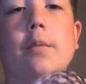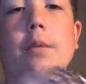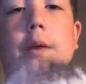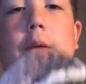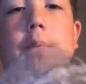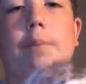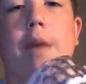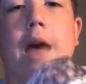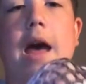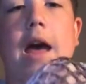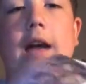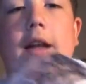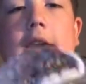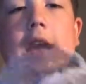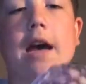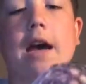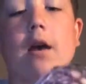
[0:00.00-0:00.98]
to be
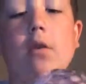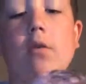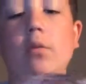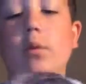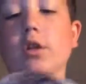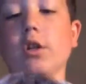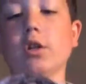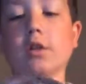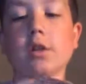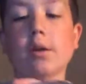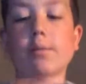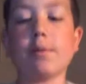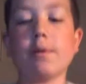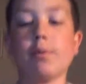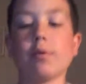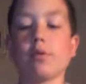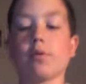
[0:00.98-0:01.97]
bagged out, which some
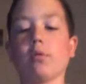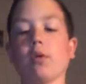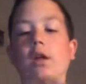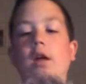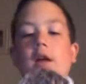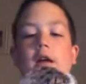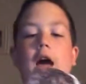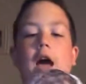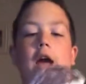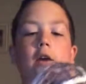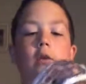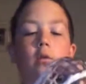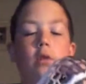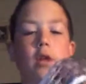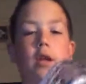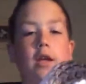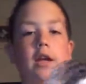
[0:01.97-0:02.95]
people don't like. I
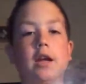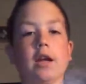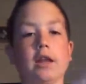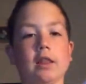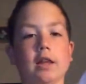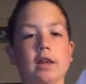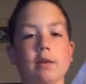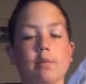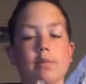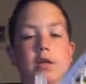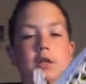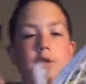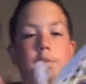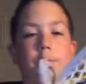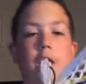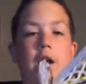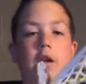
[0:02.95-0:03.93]
don't like it. I think it
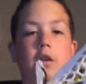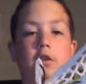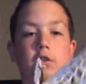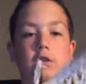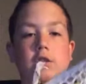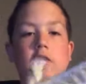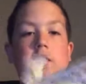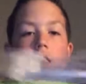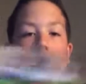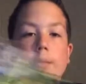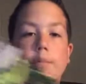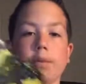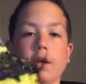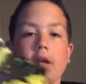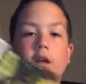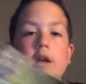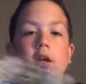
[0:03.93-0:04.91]
makes the pocket look
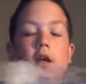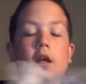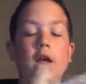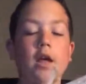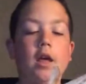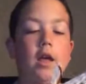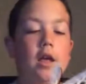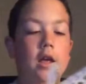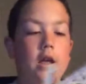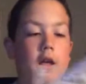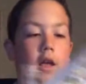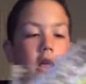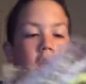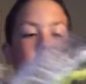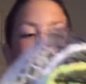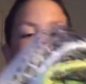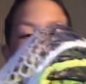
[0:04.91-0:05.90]
sloppy.
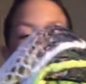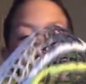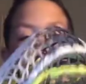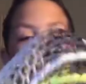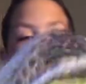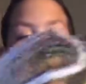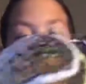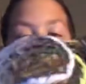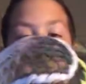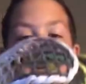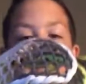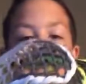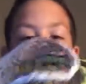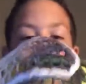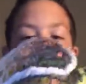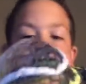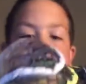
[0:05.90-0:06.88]
And then